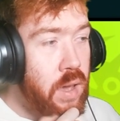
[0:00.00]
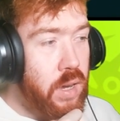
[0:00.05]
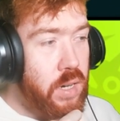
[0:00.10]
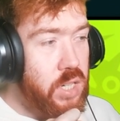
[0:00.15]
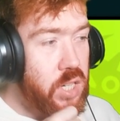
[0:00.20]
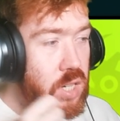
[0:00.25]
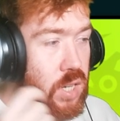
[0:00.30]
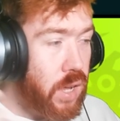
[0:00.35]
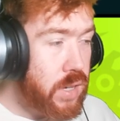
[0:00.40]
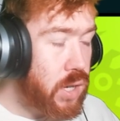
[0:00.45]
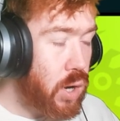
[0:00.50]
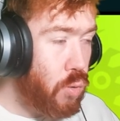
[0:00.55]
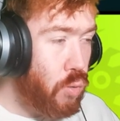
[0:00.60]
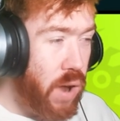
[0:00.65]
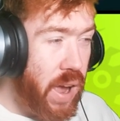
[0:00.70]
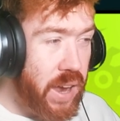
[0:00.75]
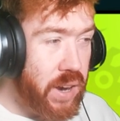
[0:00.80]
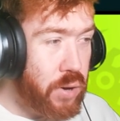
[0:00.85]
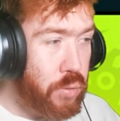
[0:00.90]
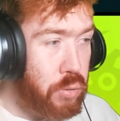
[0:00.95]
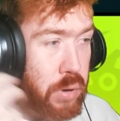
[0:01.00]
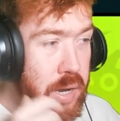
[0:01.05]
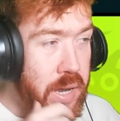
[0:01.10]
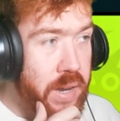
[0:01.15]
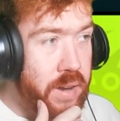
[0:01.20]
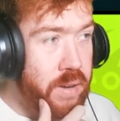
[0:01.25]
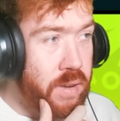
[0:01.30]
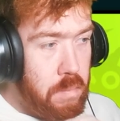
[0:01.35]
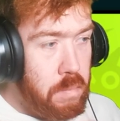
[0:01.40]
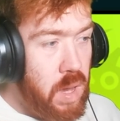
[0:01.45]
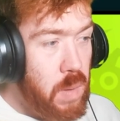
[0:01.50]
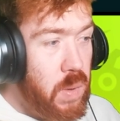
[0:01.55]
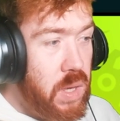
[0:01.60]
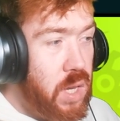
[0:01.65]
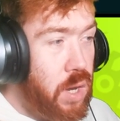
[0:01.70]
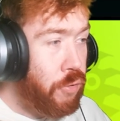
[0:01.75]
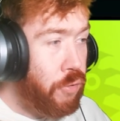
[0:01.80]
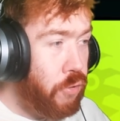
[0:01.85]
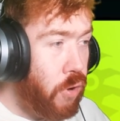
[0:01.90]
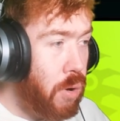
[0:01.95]
She does alright critting. Maybe
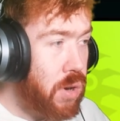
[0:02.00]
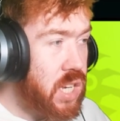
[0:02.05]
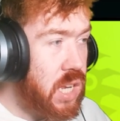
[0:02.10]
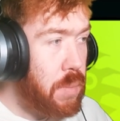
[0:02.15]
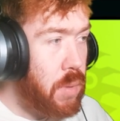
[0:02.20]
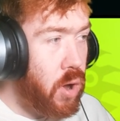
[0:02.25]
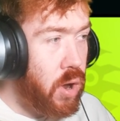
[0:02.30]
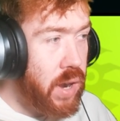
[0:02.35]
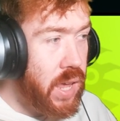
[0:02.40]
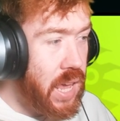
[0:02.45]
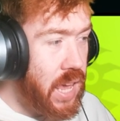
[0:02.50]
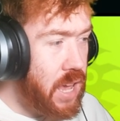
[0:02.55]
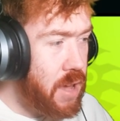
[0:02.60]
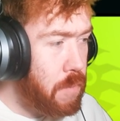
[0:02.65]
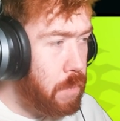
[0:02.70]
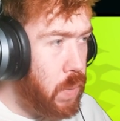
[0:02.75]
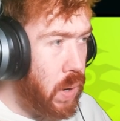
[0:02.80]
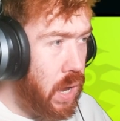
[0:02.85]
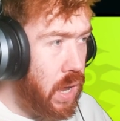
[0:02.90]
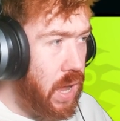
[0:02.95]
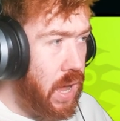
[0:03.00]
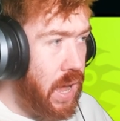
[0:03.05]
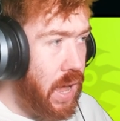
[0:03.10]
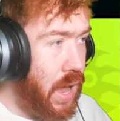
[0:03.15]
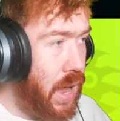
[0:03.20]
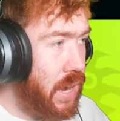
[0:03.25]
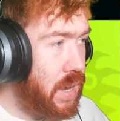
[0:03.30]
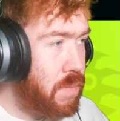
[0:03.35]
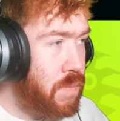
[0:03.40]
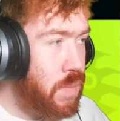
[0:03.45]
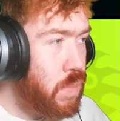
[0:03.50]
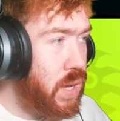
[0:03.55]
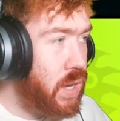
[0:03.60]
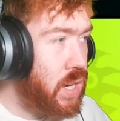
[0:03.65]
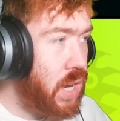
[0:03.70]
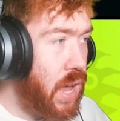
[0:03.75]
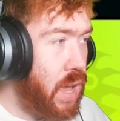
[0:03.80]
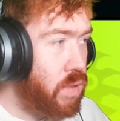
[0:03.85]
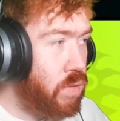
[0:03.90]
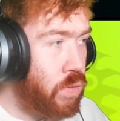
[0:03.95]
throw some on here, but maybe
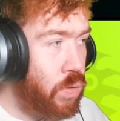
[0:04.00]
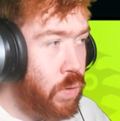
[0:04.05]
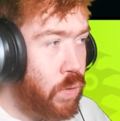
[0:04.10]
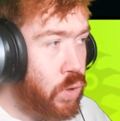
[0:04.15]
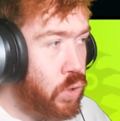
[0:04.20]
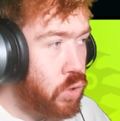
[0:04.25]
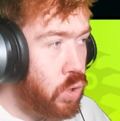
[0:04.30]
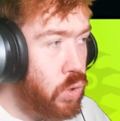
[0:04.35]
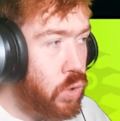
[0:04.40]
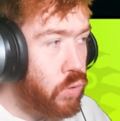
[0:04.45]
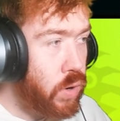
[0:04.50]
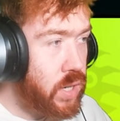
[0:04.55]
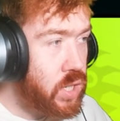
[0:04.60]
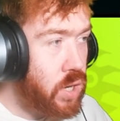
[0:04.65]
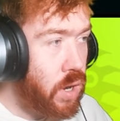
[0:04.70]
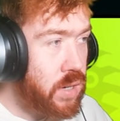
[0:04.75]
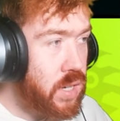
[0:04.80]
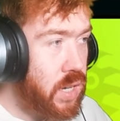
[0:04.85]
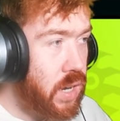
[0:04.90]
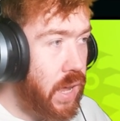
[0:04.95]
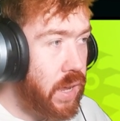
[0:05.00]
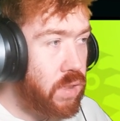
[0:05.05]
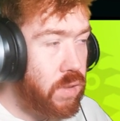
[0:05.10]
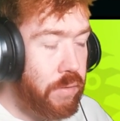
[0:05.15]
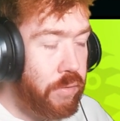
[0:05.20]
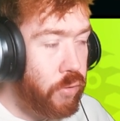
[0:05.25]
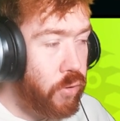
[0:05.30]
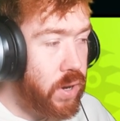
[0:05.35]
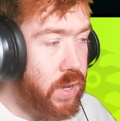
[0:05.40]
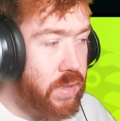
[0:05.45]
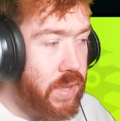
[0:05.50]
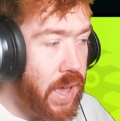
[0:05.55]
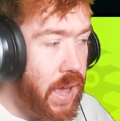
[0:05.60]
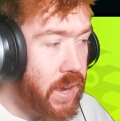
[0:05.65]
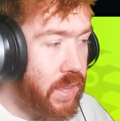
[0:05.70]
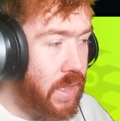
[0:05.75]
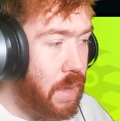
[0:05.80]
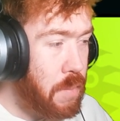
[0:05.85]
yeah, two crit chances and like 3 attack.